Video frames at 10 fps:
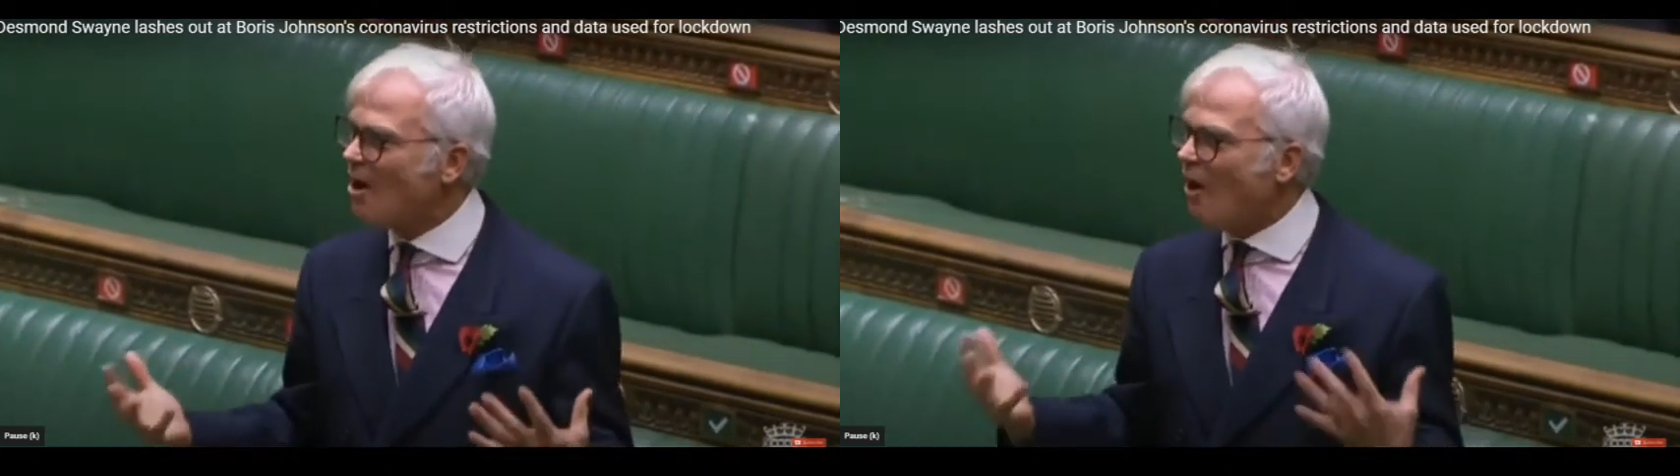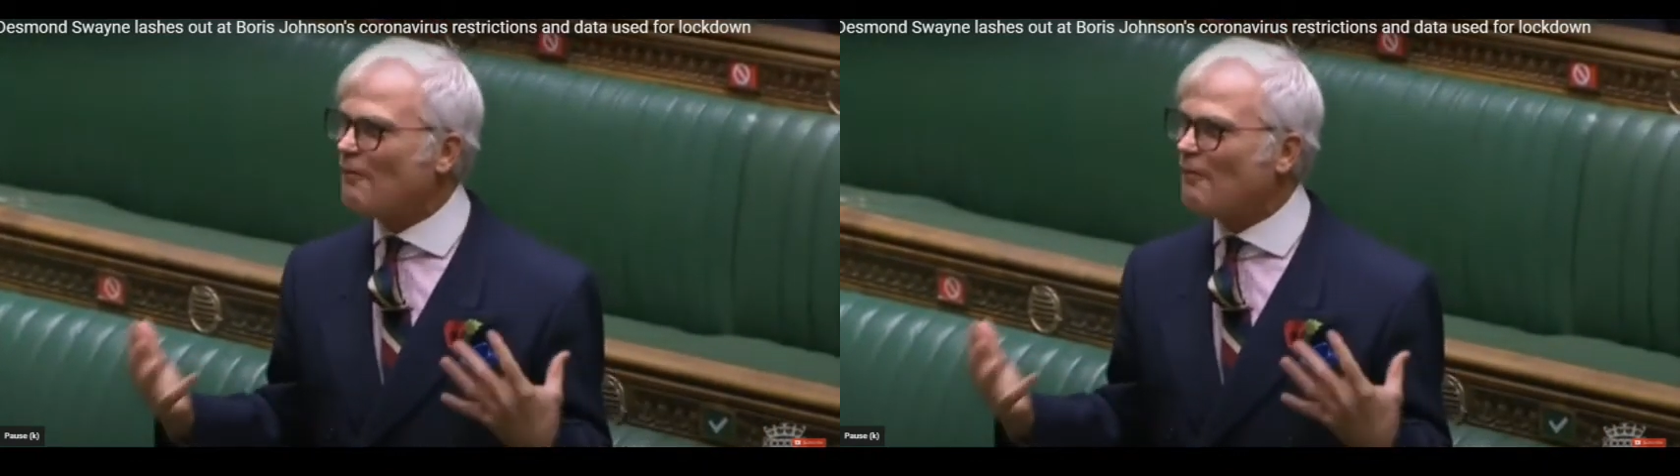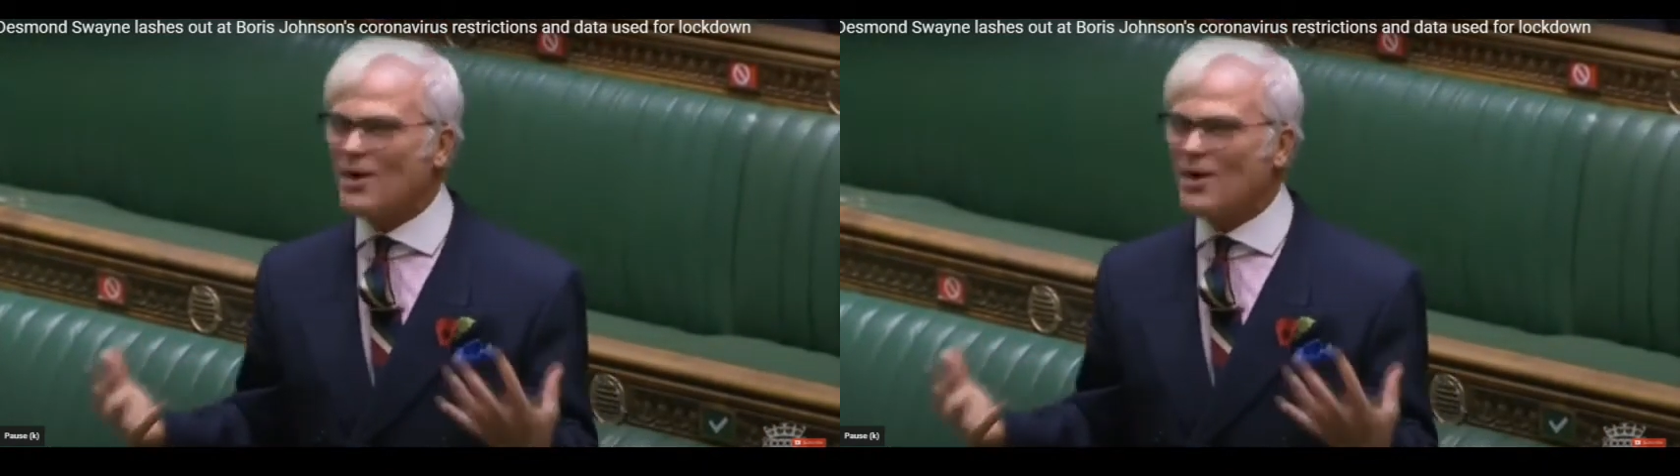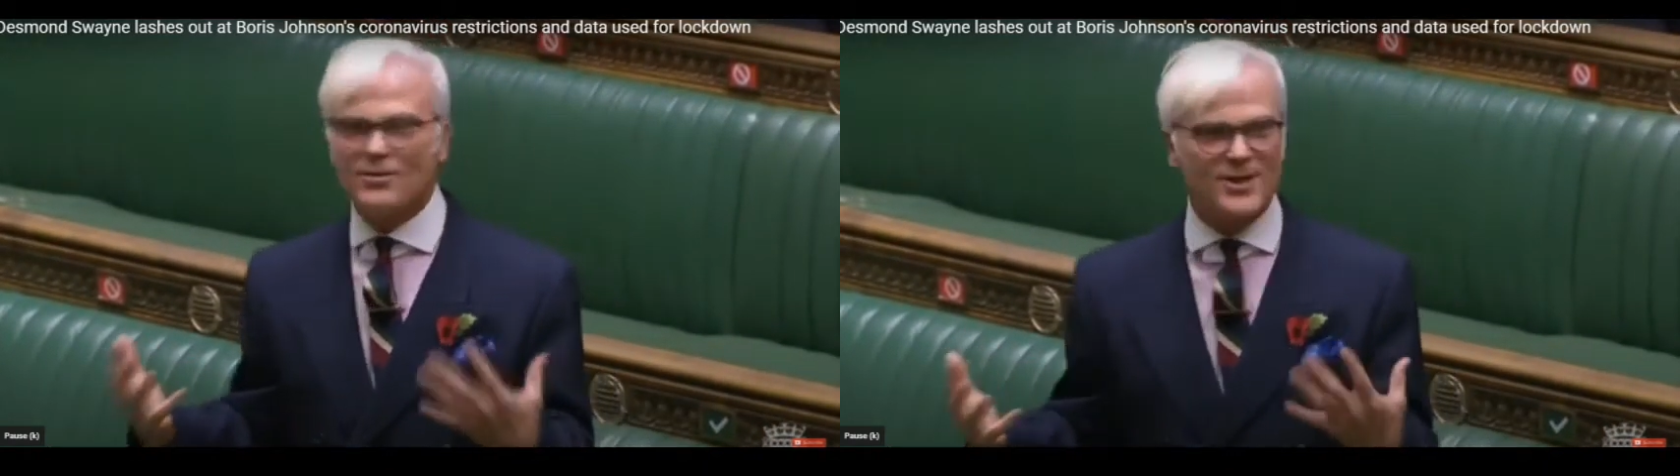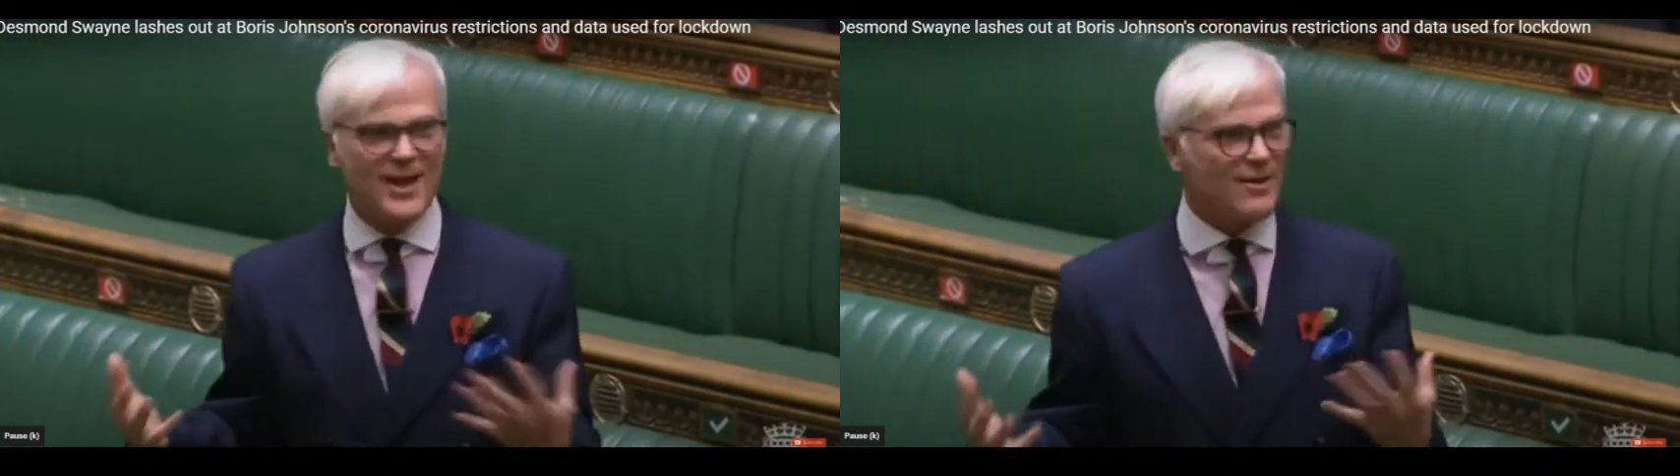of
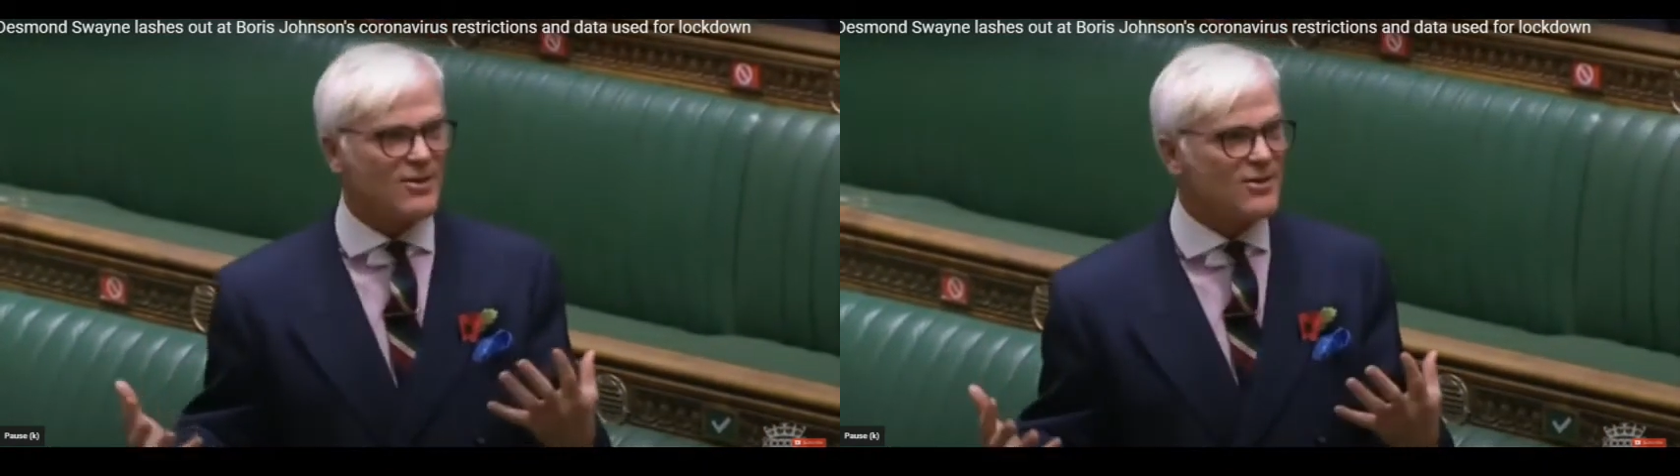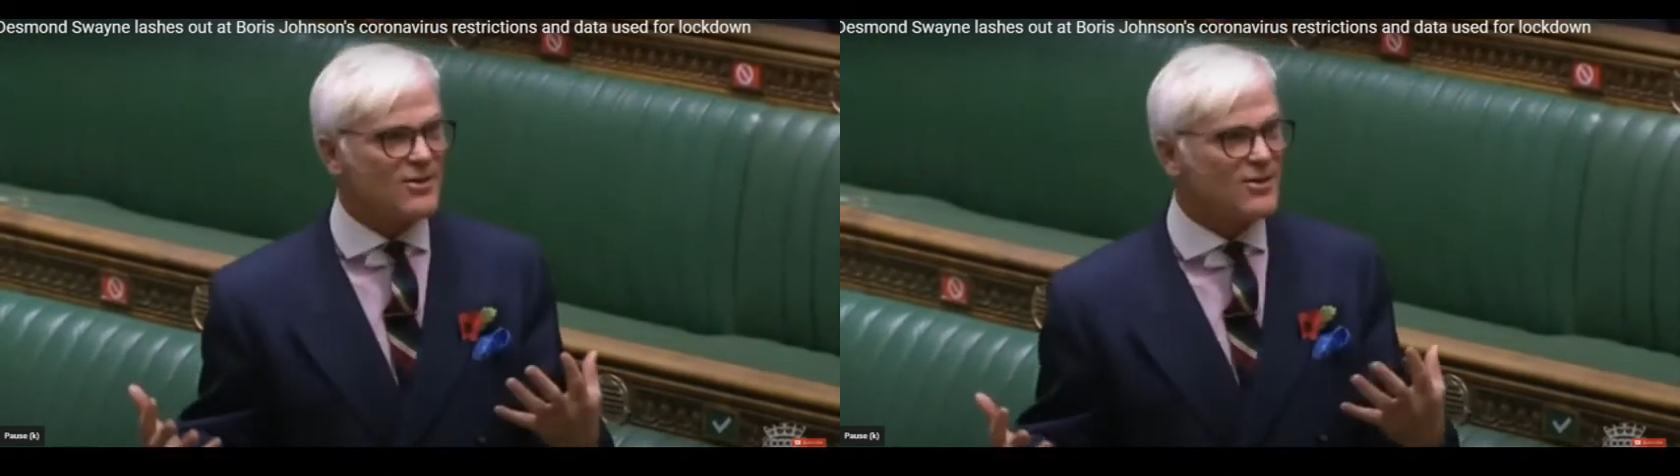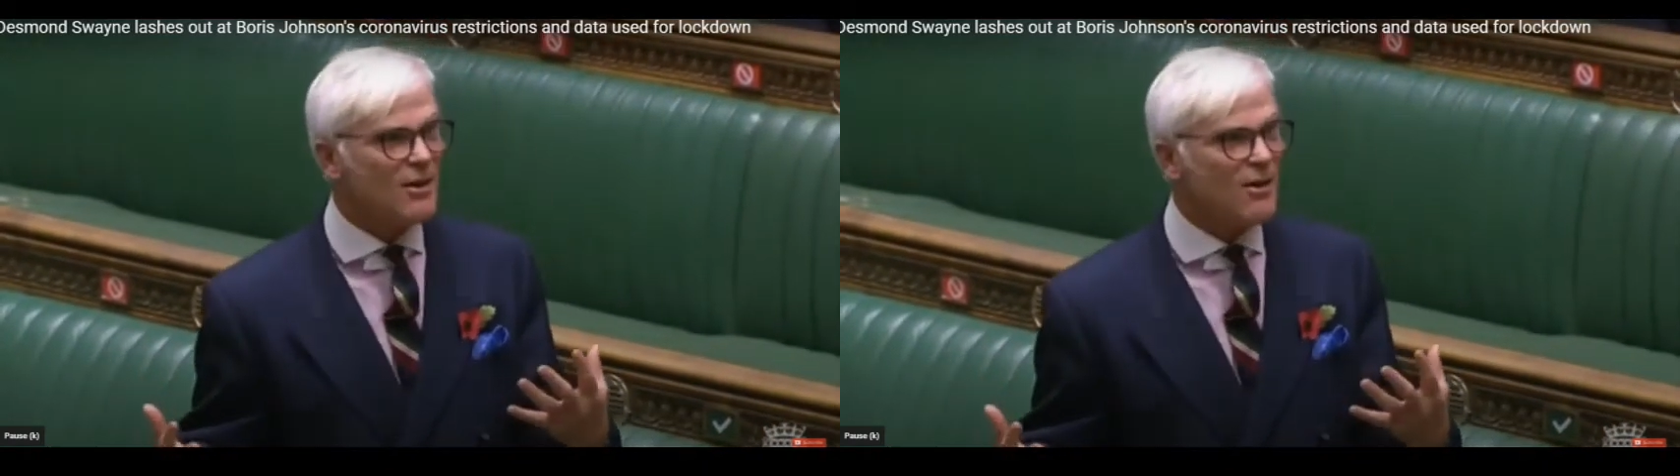protest,